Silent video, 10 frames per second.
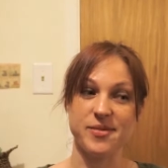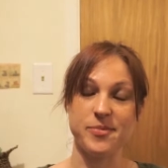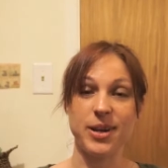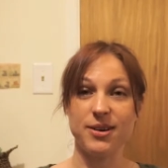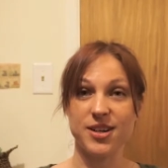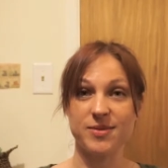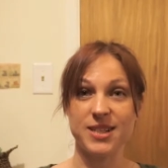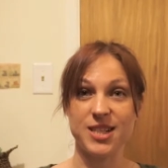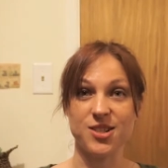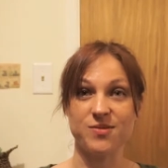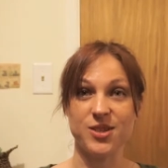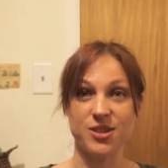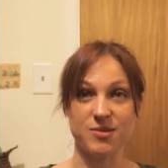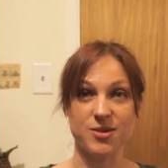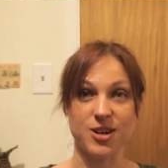My recommendation when
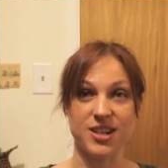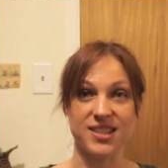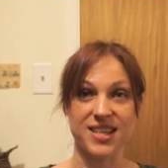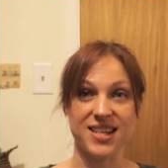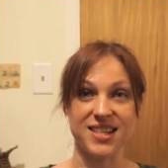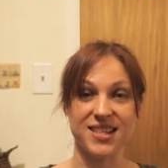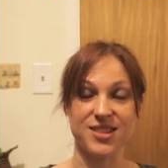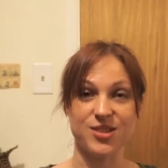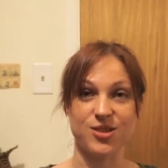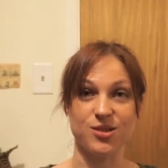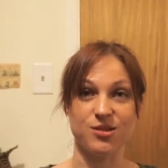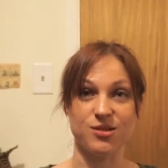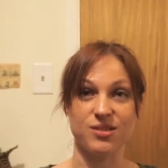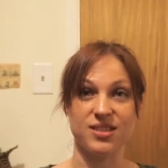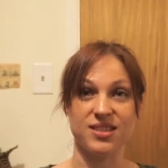you come across that is
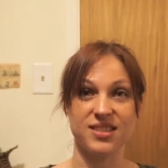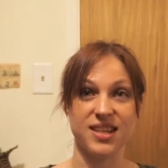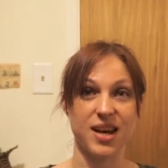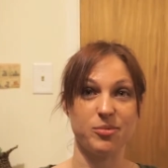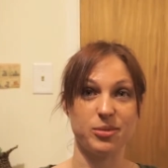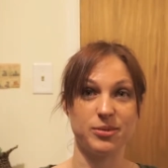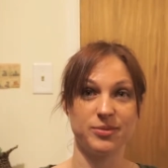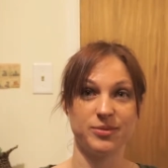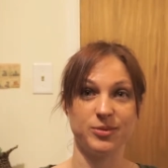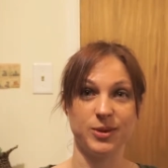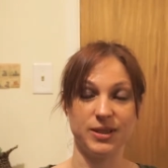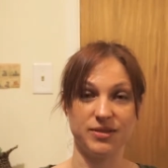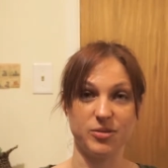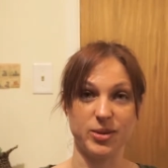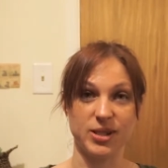to stop one
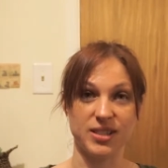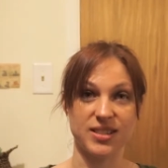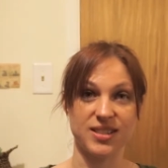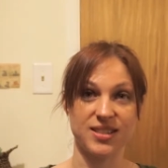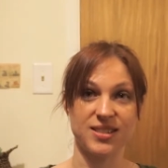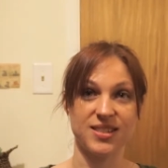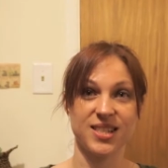of the books,